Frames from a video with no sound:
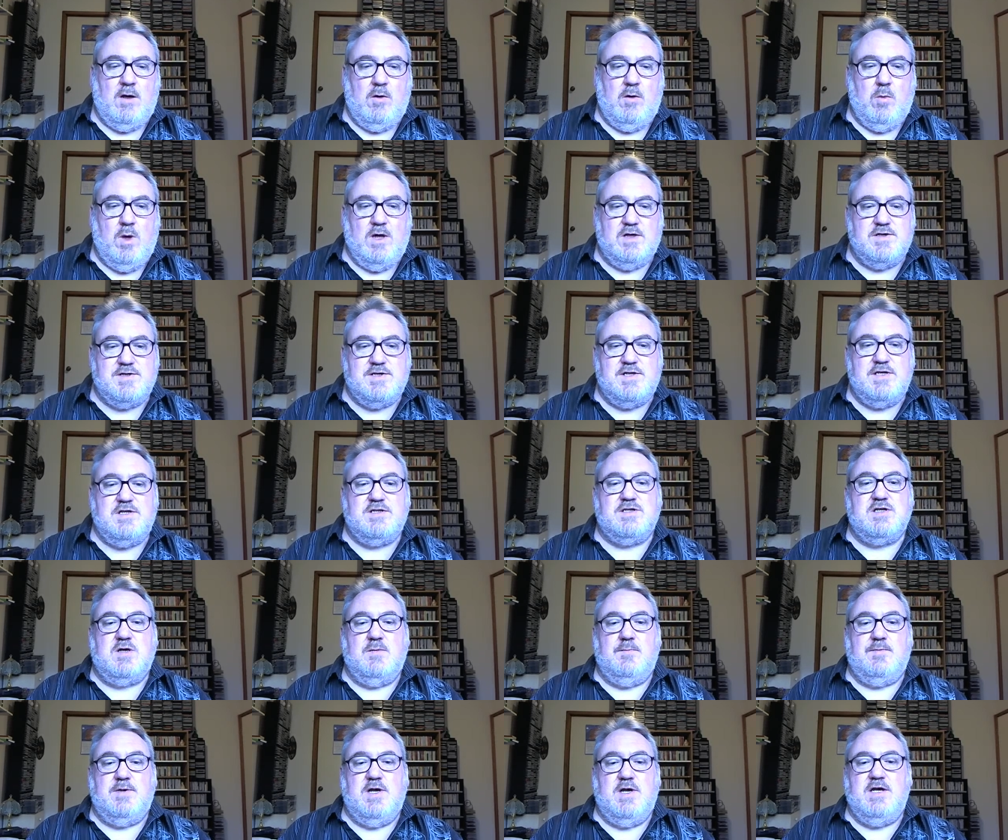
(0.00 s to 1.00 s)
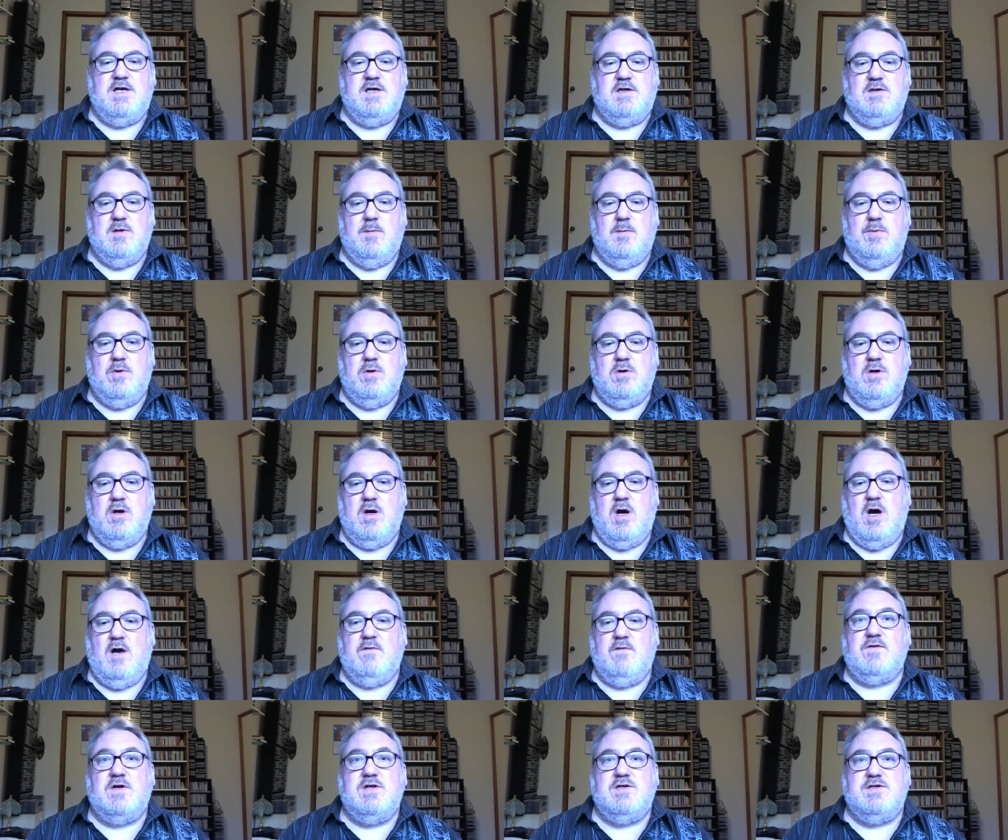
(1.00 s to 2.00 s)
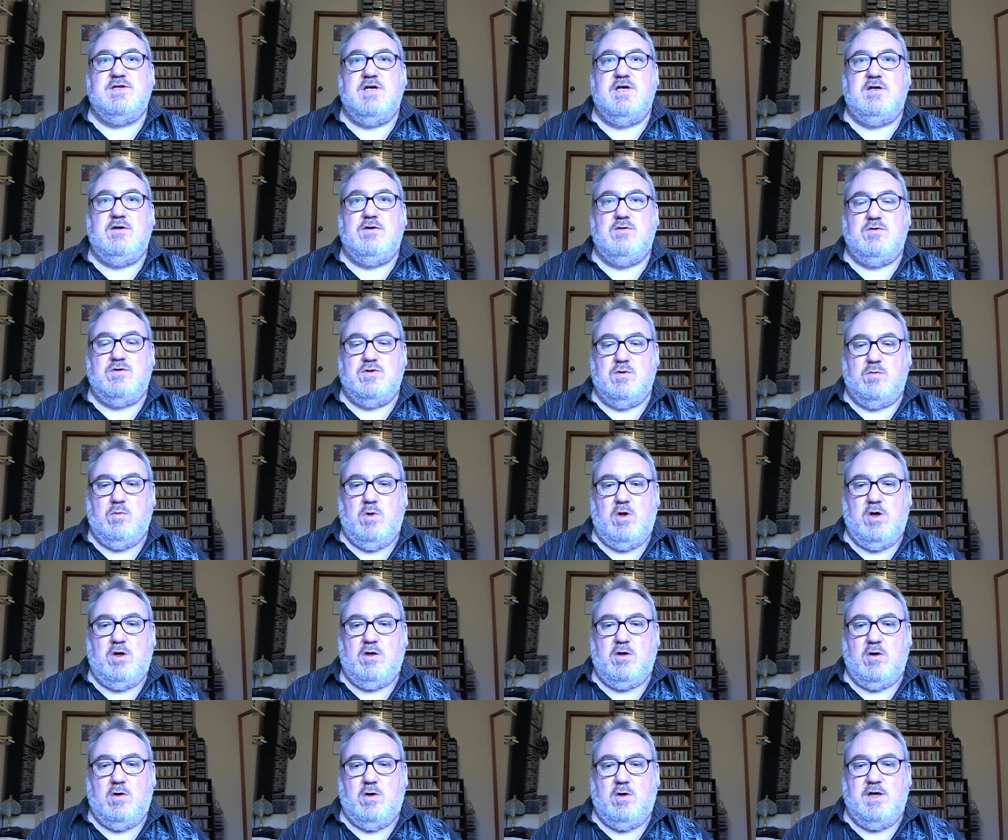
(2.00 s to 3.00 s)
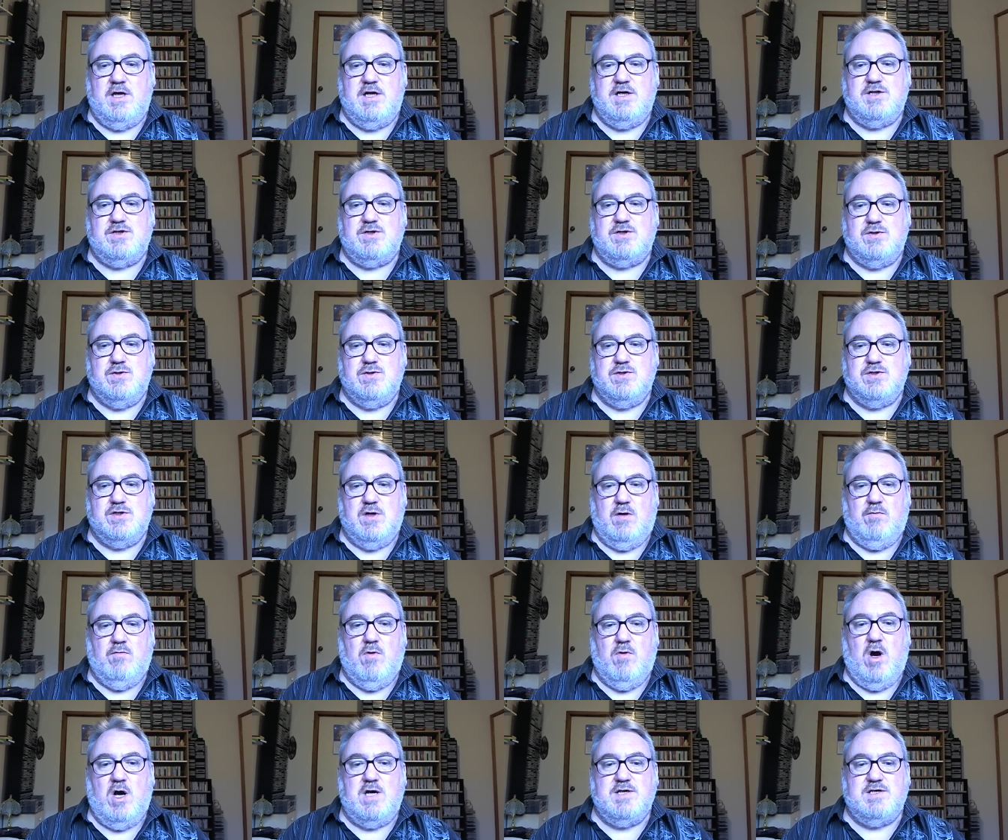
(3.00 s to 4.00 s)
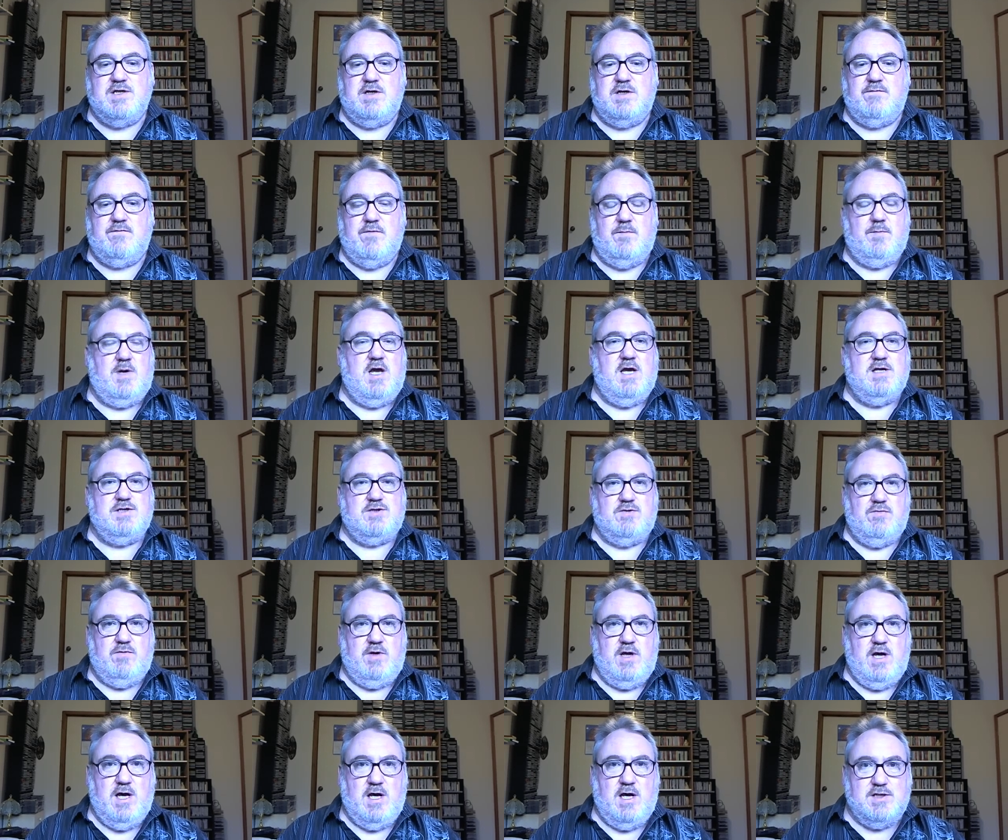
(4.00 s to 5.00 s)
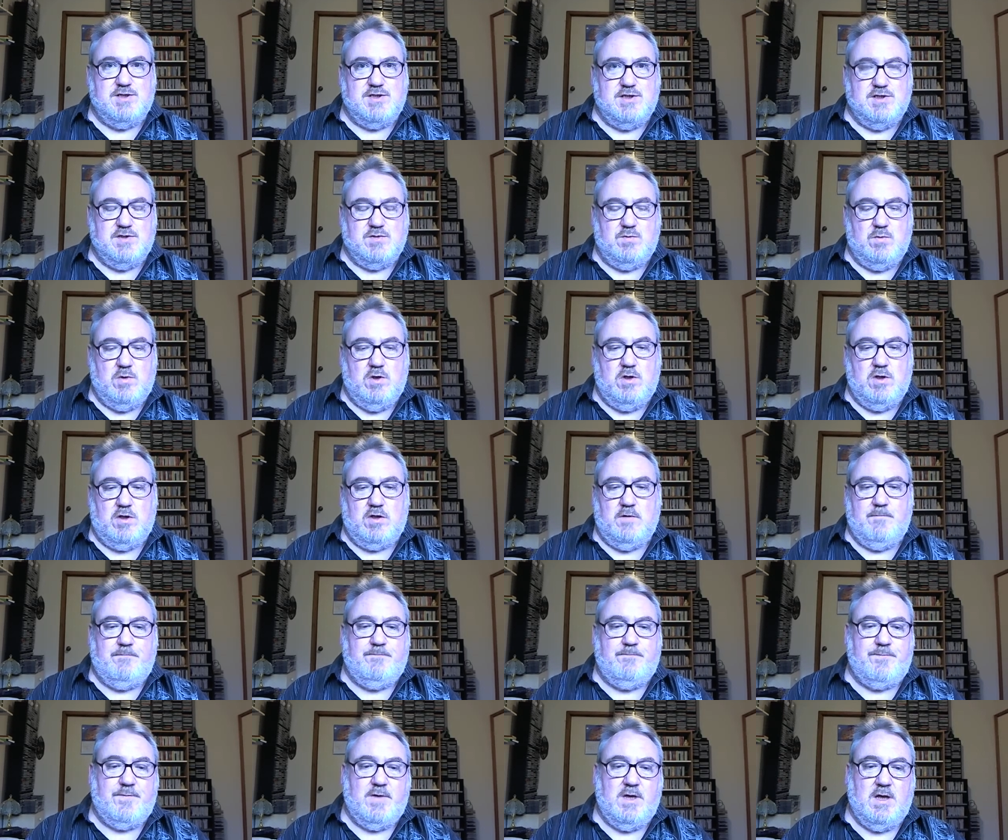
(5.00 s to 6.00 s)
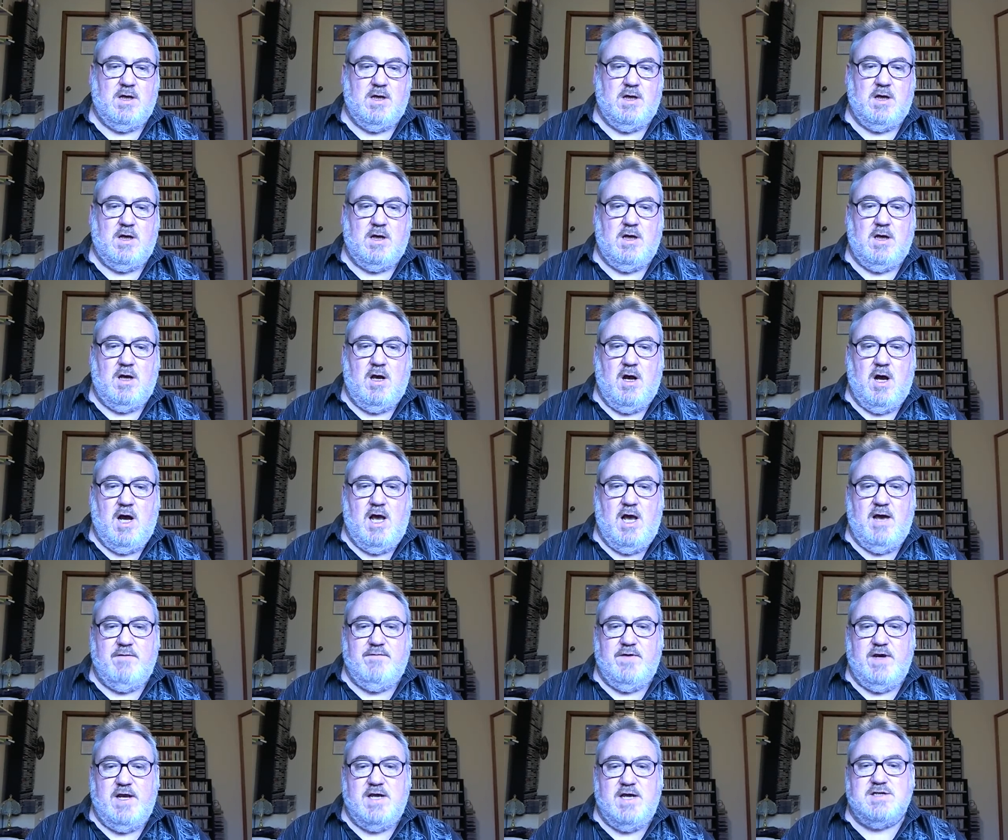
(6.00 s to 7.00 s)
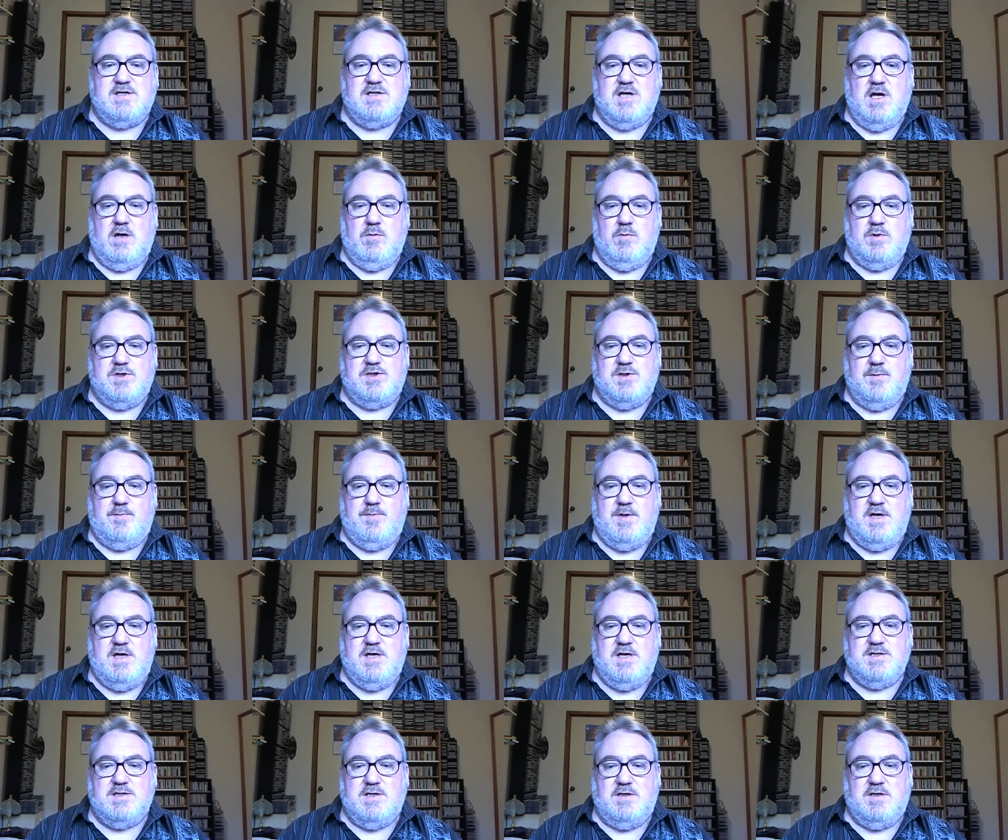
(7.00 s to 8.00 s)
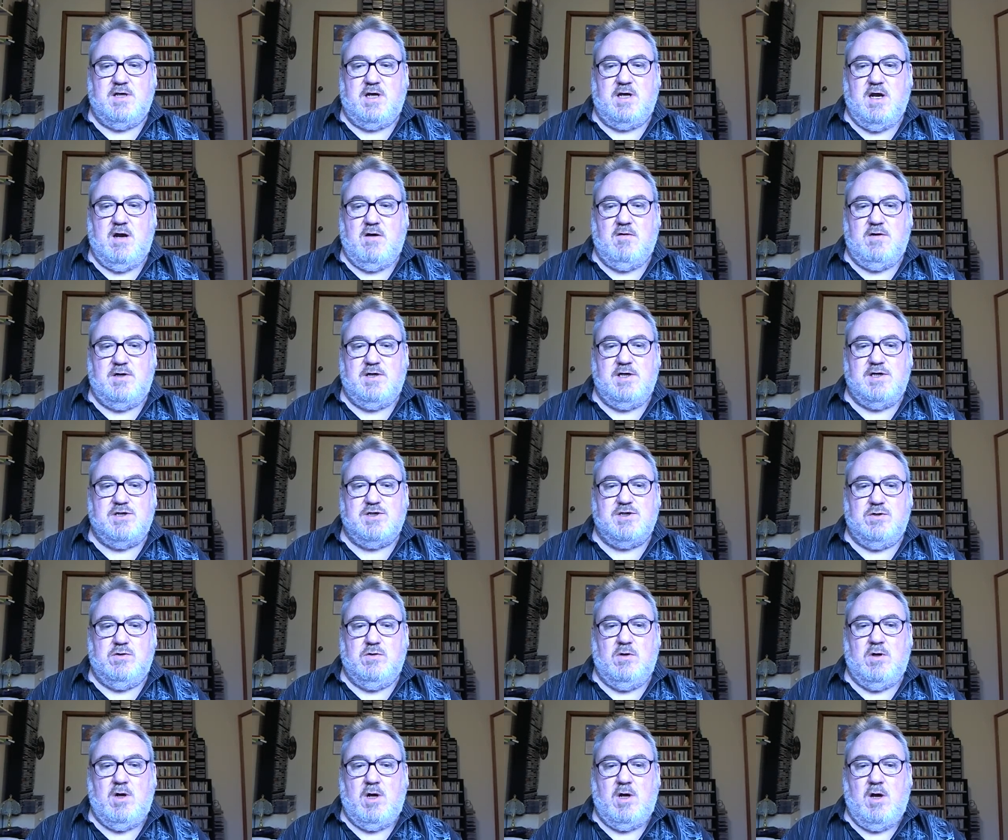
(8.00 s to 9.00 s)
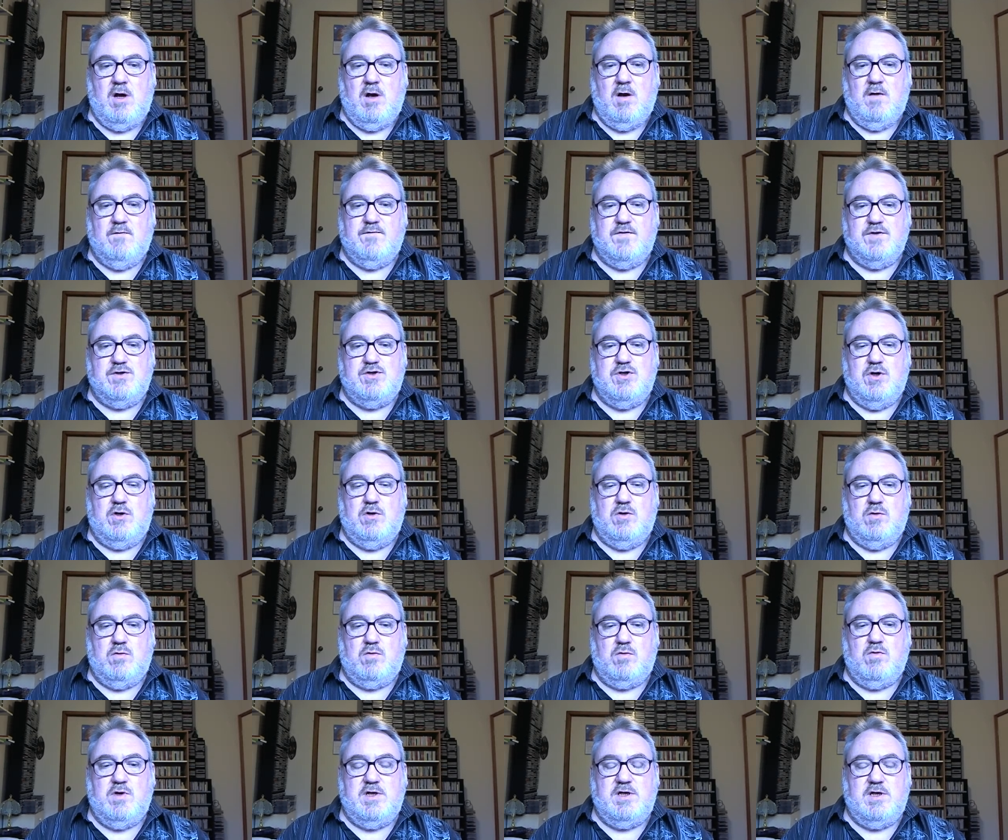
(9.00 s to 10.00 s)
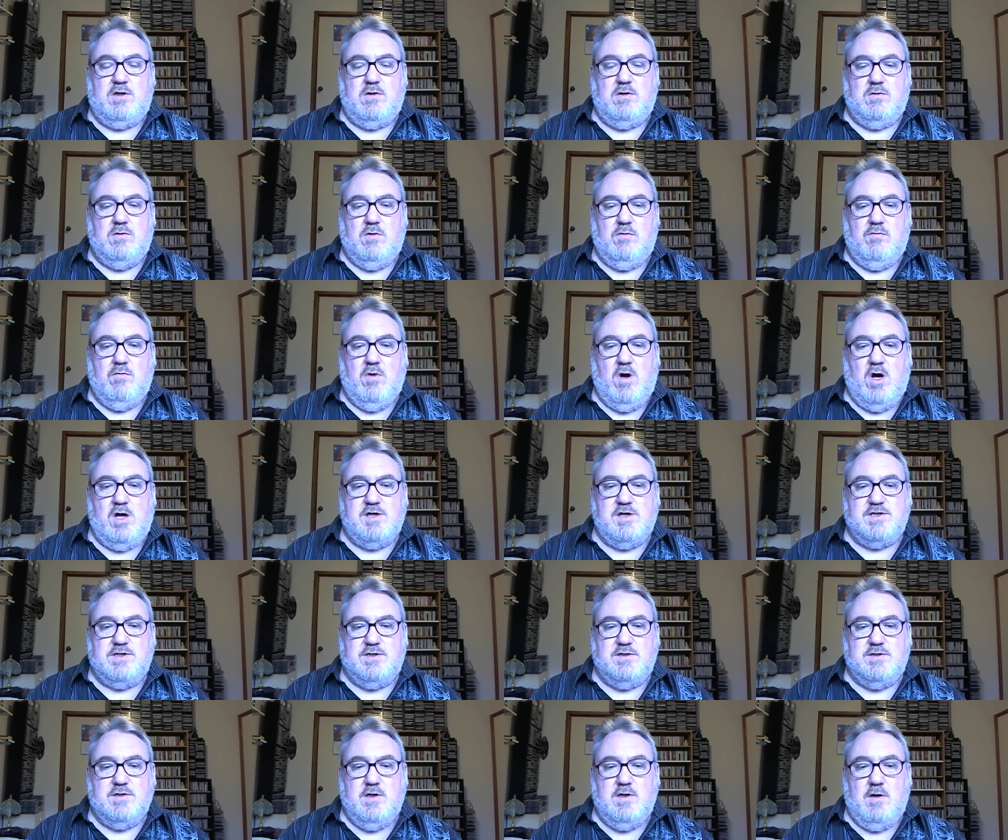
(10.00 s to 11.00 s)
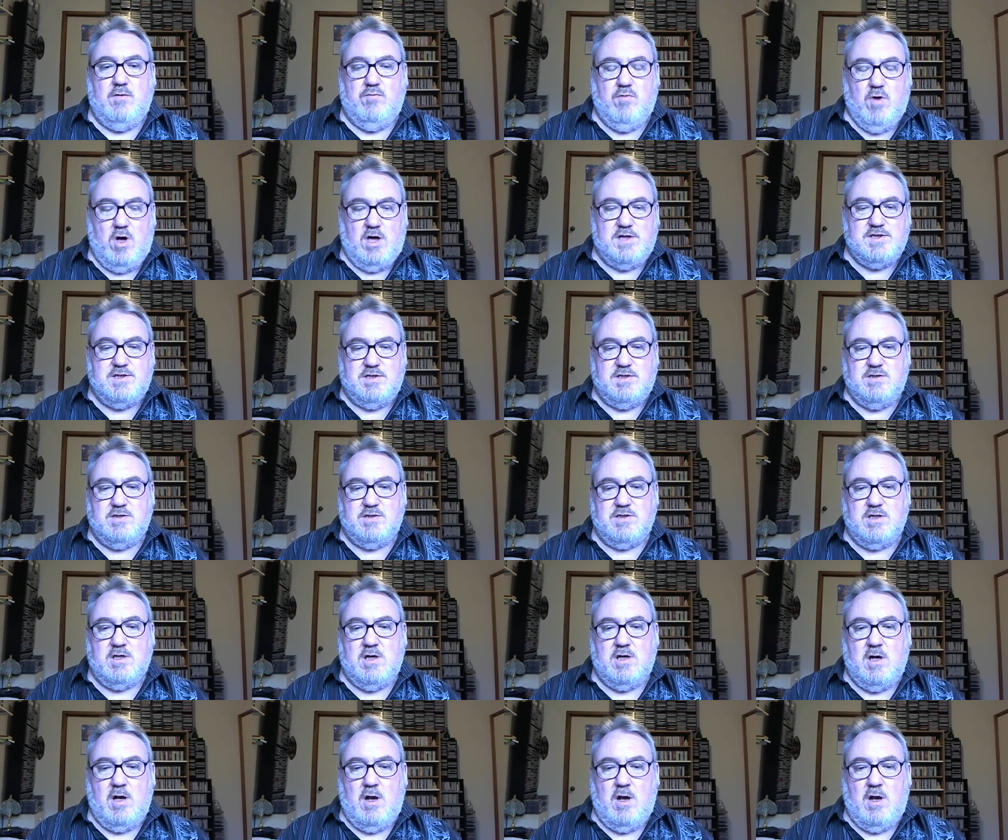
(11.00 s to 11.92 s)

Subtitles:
Well, since completing the book, I've continued to work on issues arising from Castoriadis' work. I have an essay which appears in the current issue of the journal Critical Horizons